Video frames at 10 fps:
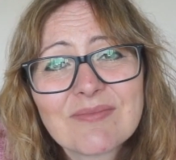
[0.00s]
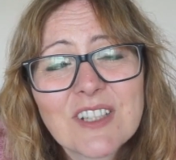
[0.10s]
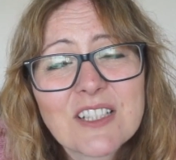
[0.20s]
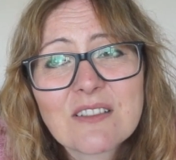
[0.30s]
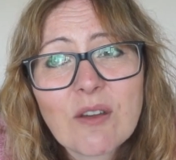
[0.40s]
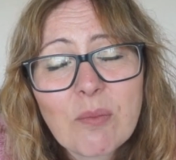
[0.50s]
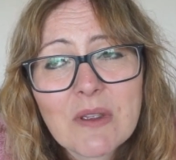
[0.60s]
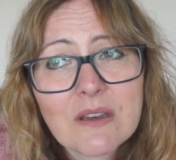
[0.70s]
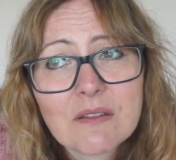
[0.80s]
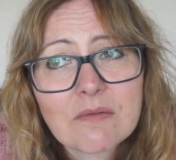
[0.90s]
it's not
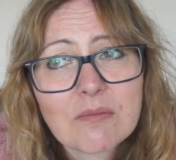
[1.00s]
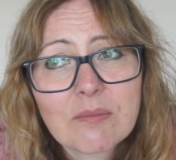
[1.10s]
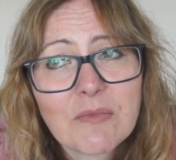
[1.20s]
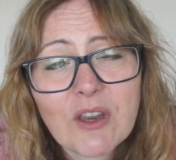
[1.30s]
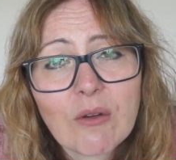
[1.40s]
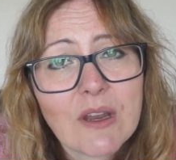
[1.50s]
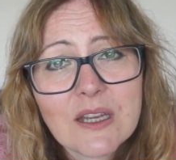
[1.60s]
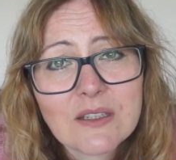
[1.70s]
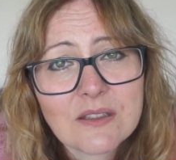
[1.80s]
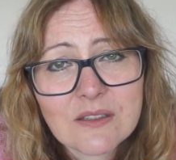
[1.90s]
been the
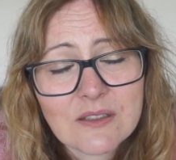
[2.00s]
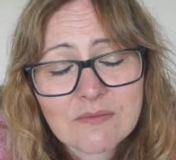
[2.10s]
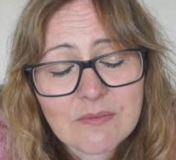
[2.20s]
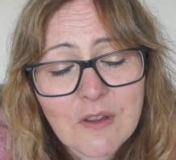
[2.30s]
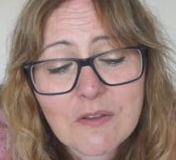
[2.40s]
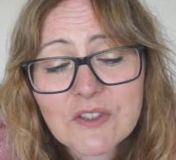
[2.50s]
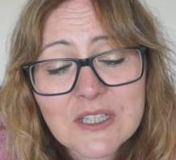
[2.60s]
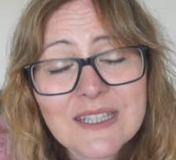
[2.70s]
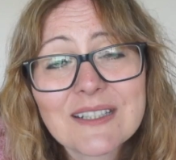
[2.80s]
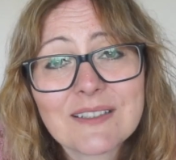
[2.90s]
greatest of
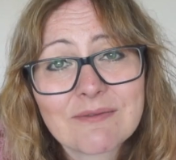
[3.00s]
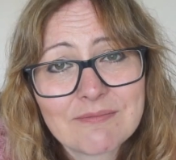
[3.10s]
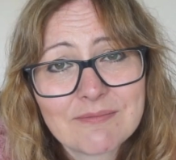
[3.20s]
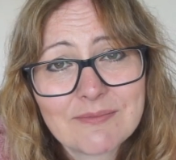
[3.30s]
days.